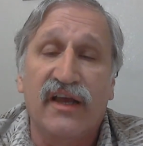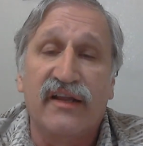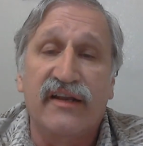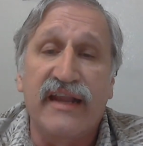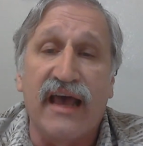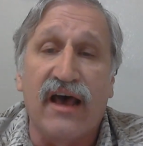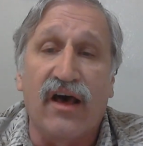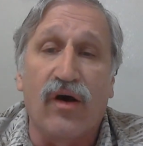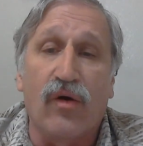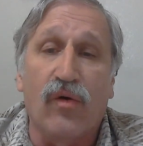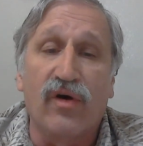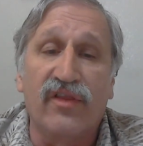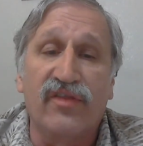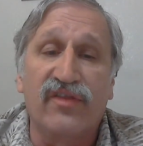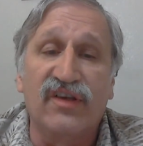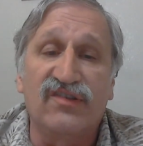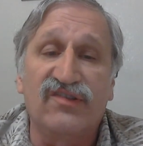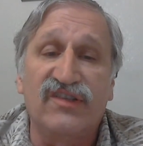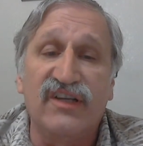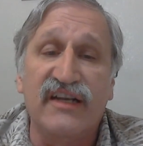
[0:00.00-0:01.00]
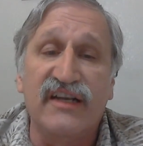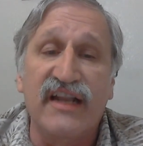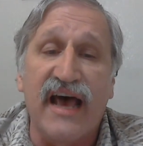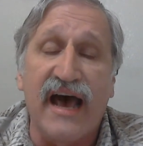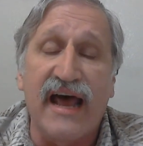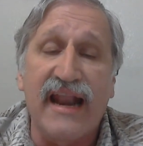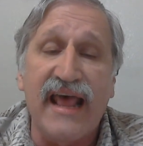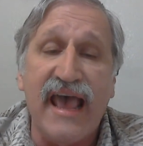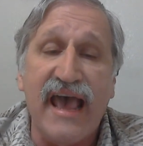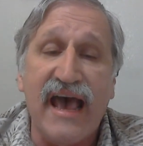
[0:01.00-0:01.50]
Now, this did
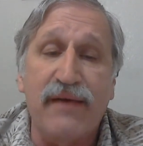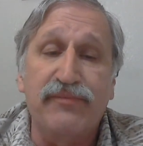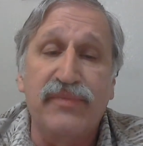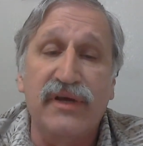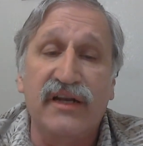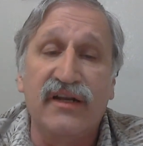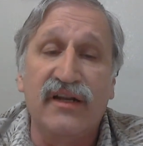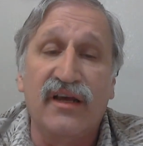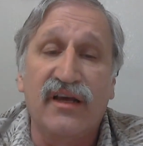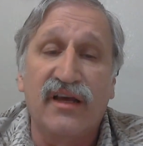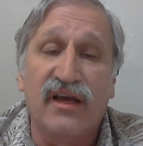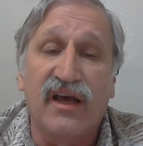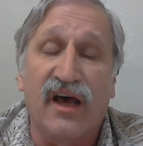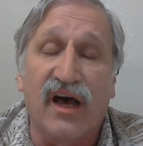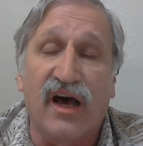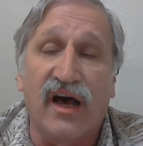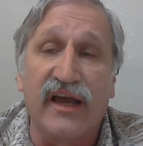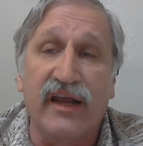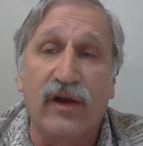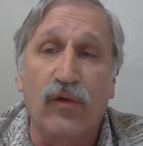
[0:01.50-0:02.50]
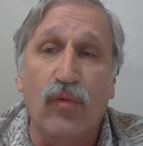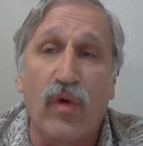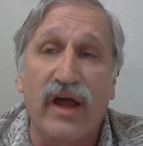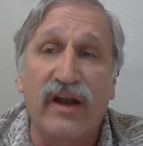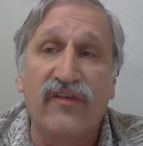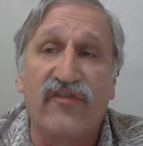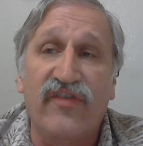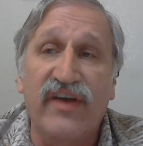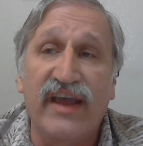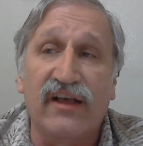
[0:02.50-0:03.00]
not happen uh, in
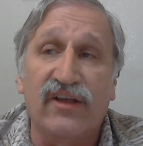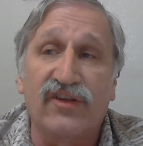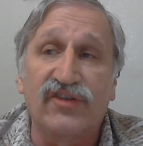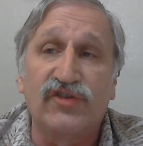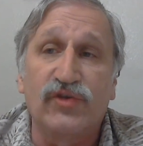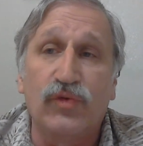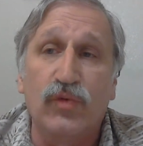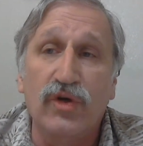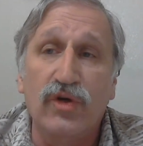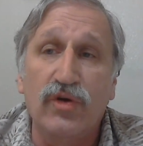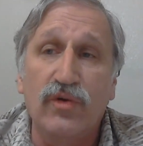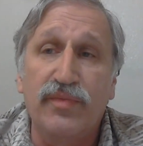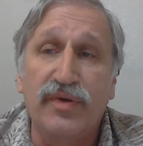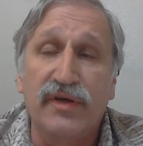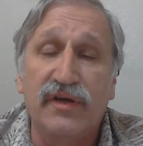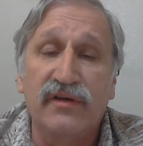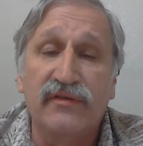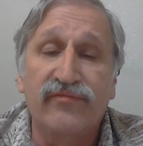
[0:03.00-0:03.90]
one fell swoop.